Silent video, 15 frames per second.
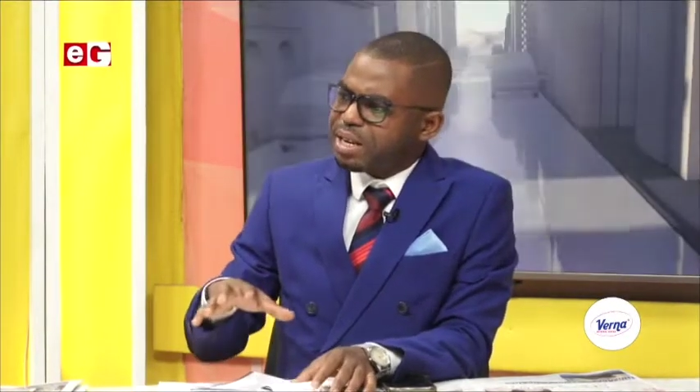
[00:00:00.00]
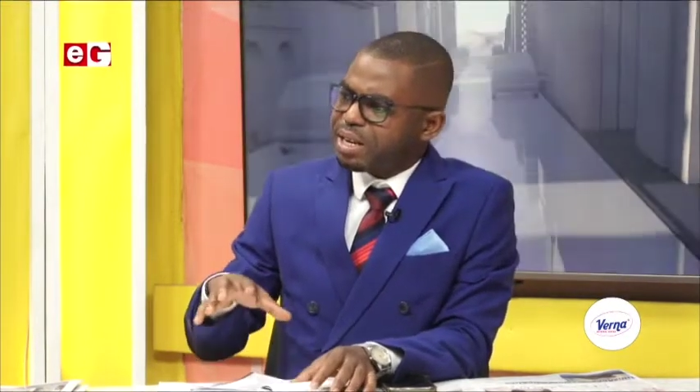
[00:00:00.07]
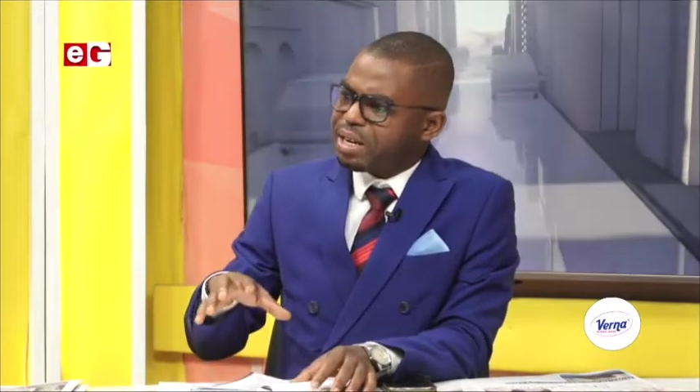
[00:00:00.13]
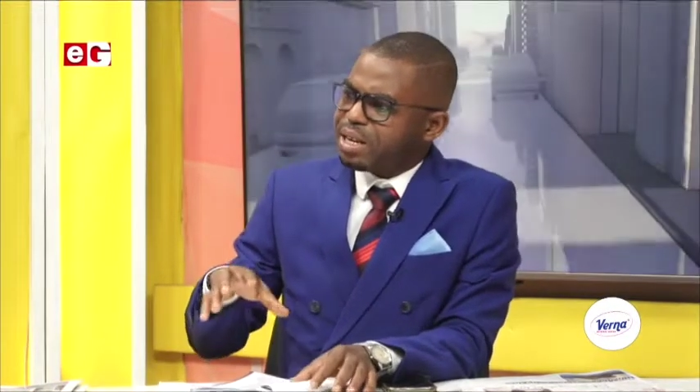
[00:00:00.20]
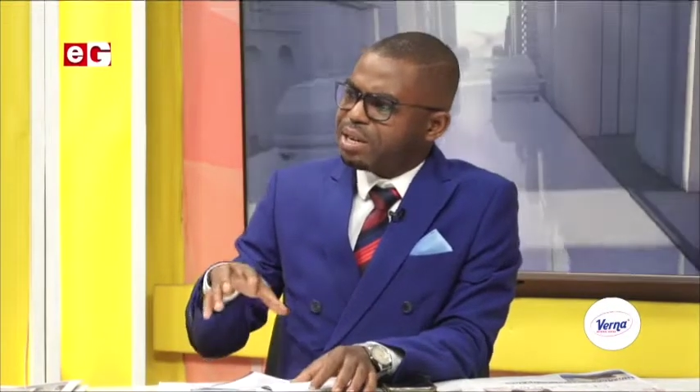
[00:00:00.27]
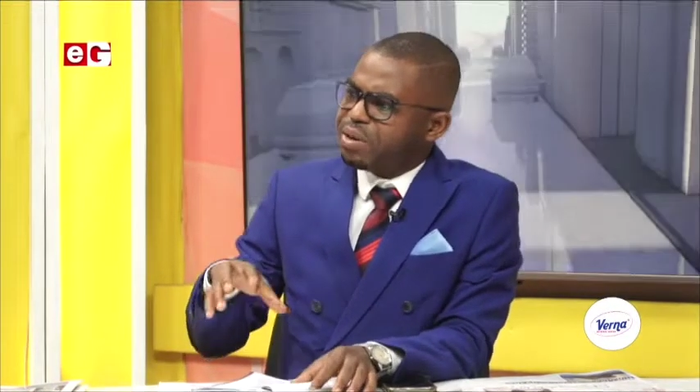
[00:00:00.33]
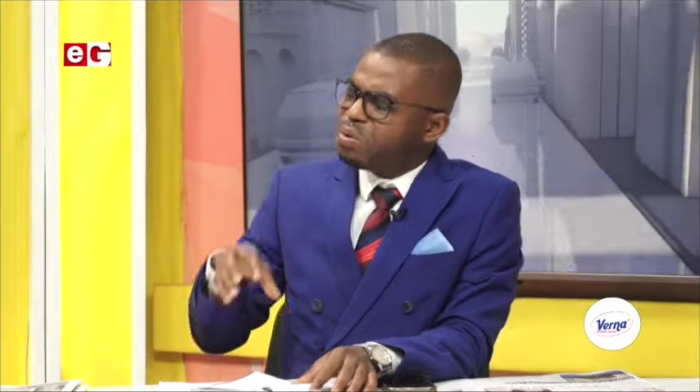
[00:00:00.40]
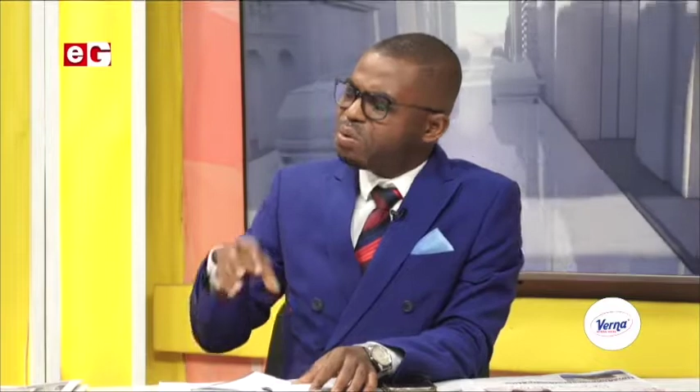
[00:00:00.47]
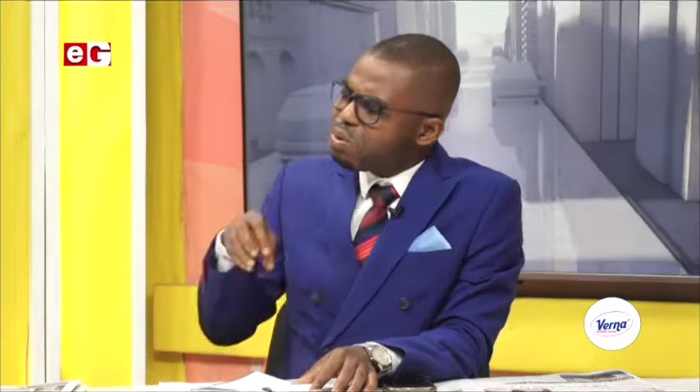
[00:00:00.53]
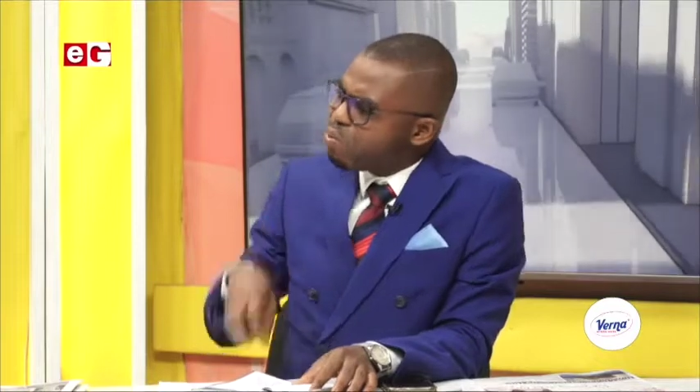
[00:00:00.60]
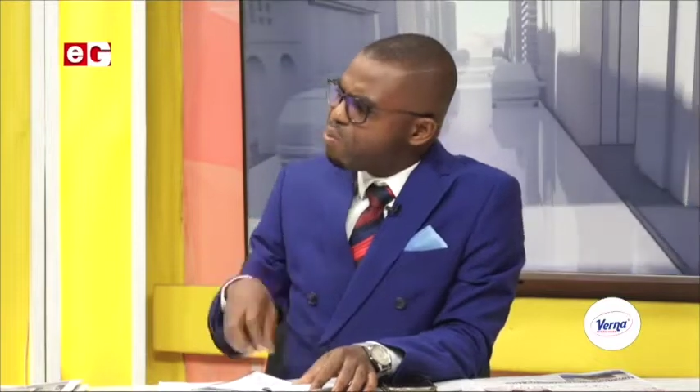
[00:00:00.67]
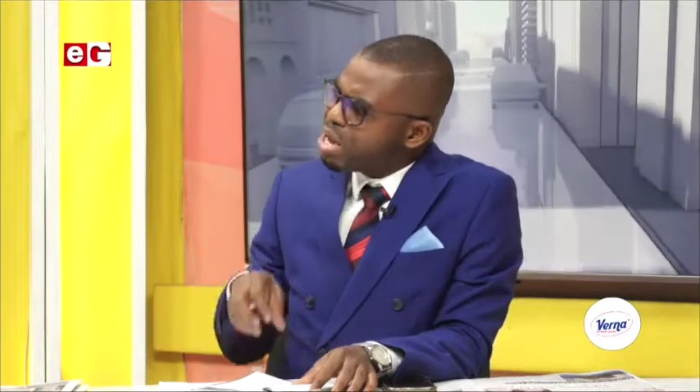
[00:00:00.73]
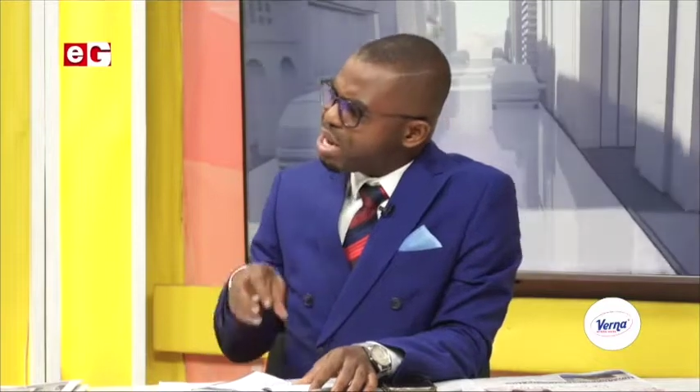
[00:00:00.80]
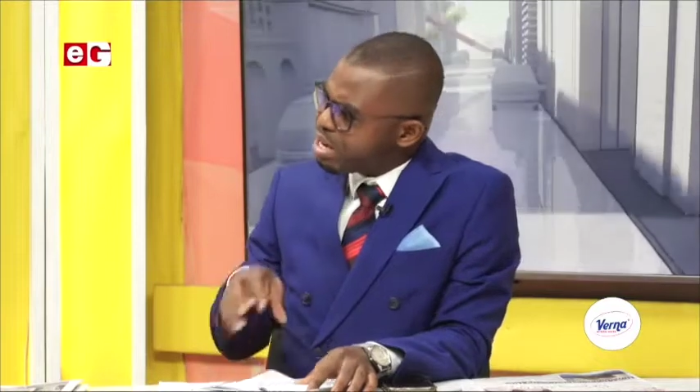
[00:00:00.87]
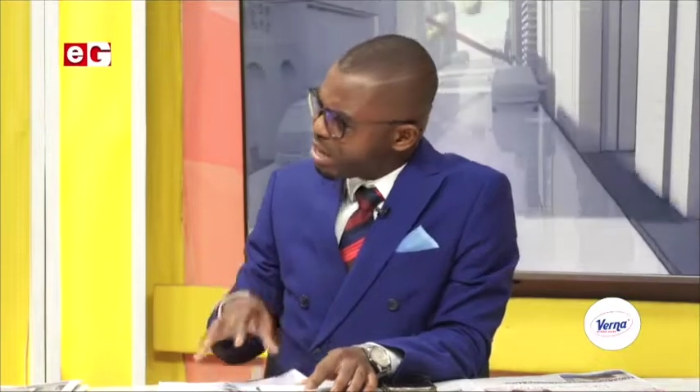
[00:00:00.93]
no
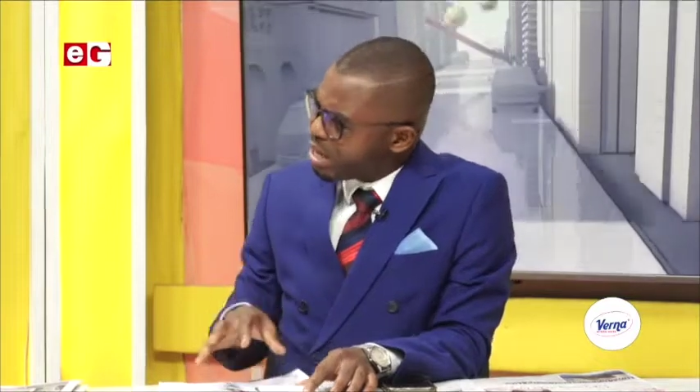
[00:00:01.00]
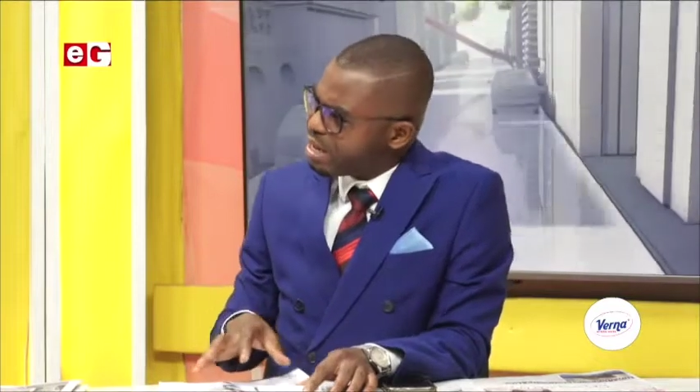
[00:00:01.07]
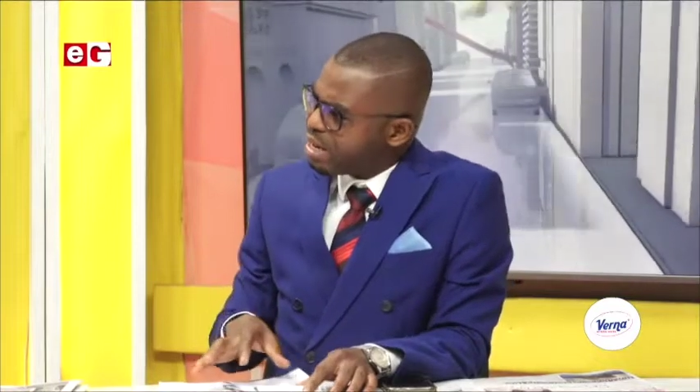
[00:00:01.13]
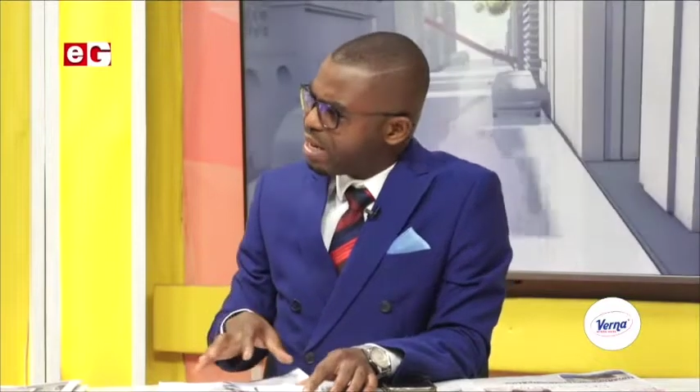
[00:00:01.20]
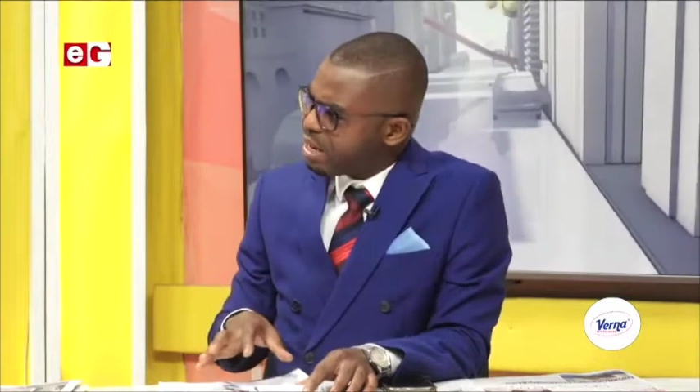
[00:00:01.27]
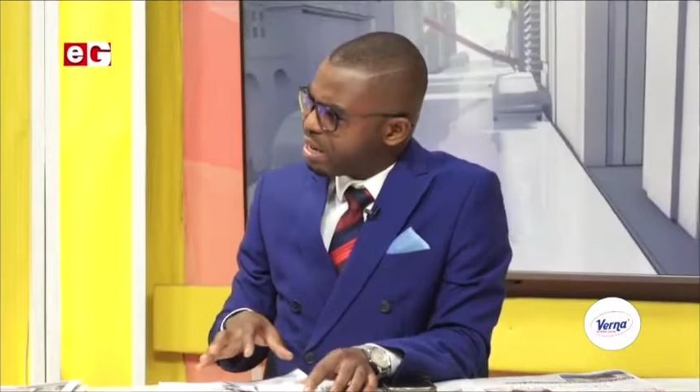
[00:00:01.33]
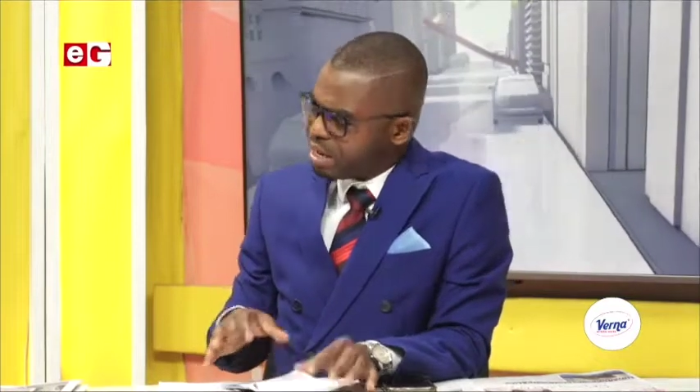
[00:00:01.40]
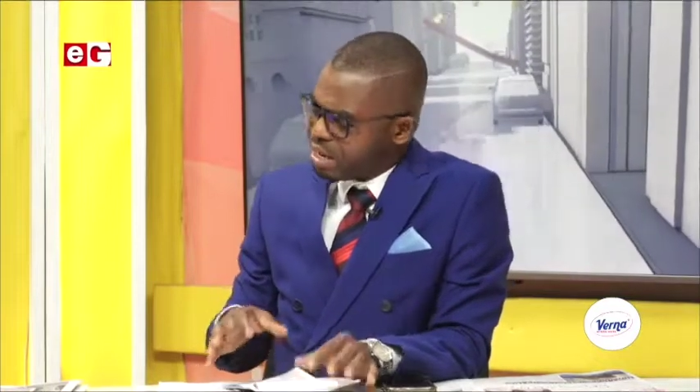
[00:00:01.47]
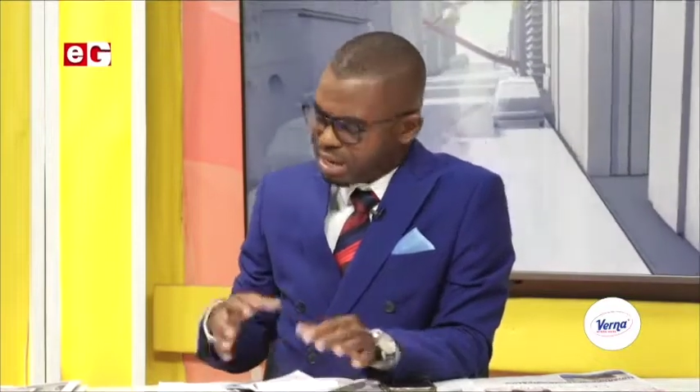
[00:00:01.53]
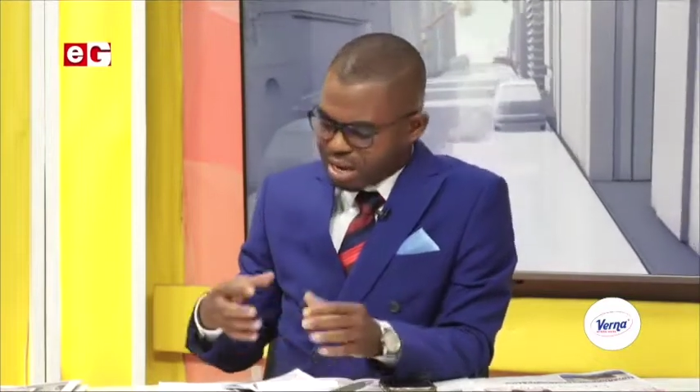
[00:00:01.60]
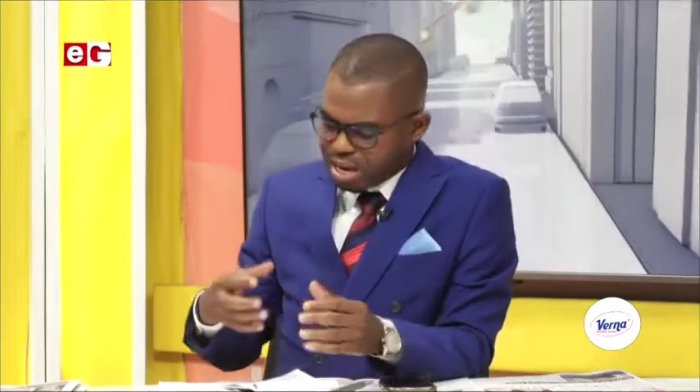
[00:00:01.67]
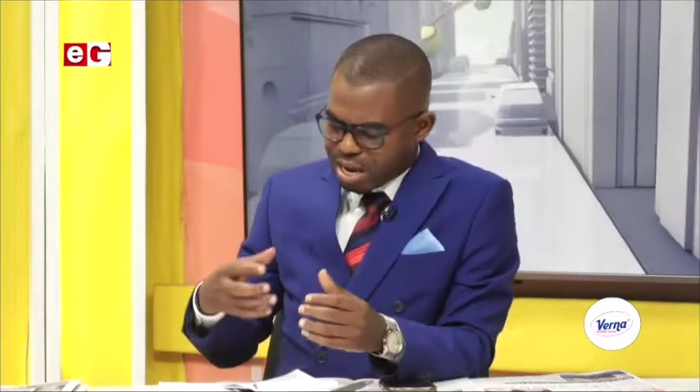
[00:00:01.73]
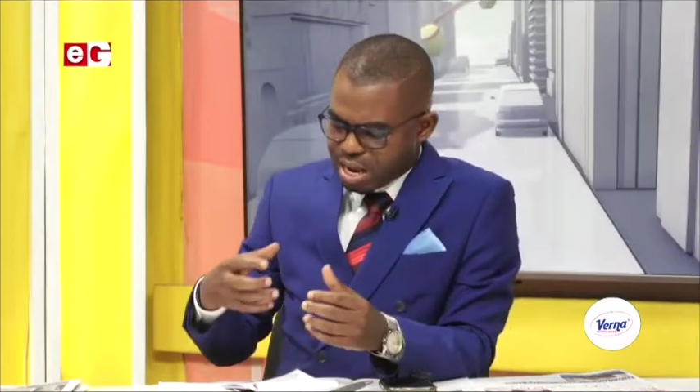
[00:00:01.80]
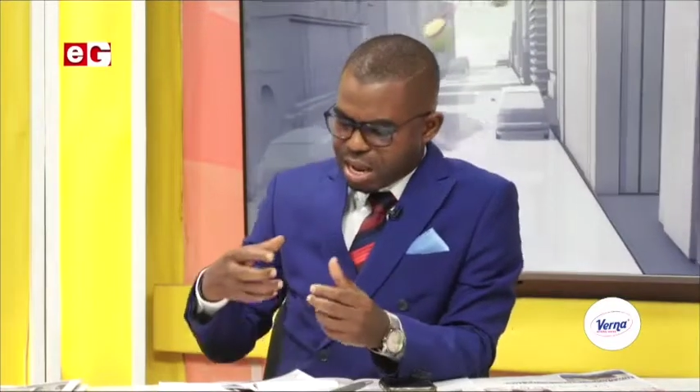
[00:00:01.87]
be here there. Uh-huh.